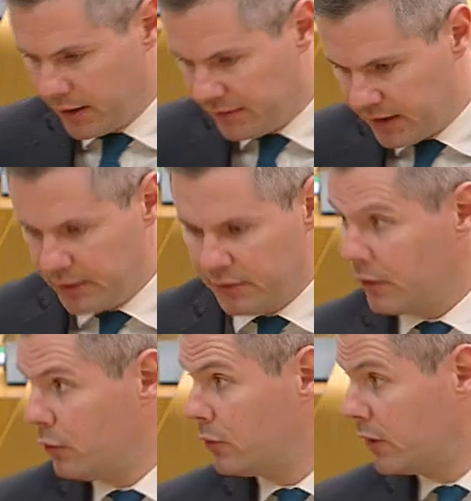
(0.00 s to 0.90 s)
Indeed,
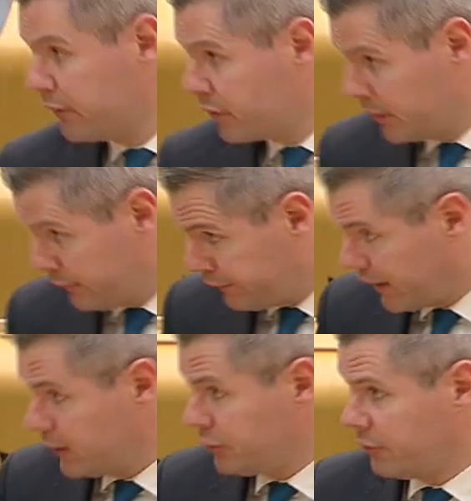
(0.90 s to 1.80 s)
the local government
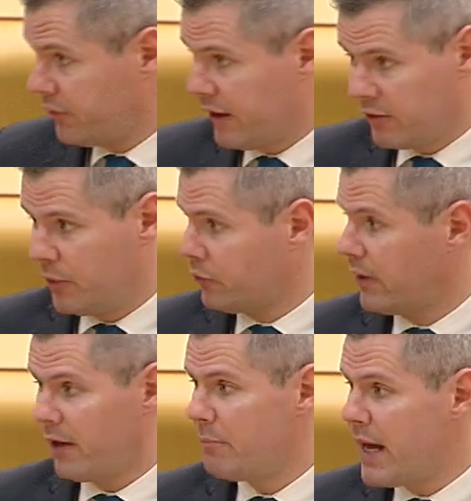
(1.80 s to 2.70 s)
financial settlements.
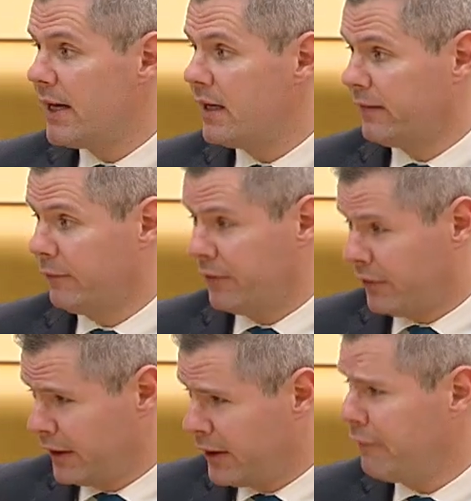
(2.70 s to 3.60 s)
So there are many
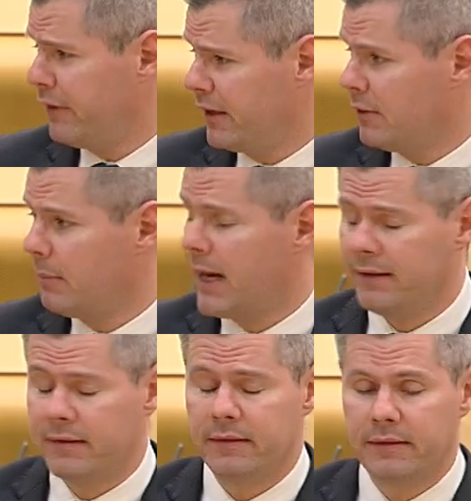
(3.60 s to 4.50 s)
significant
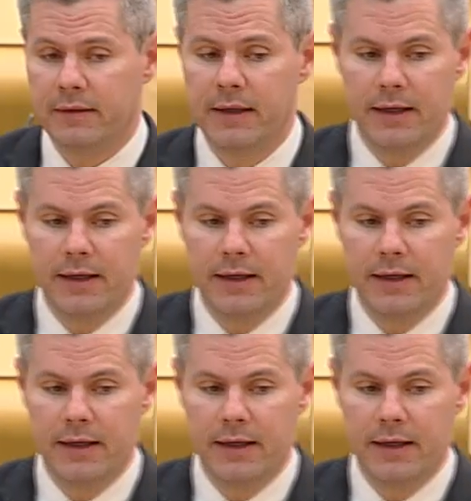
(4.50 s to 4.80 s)
matters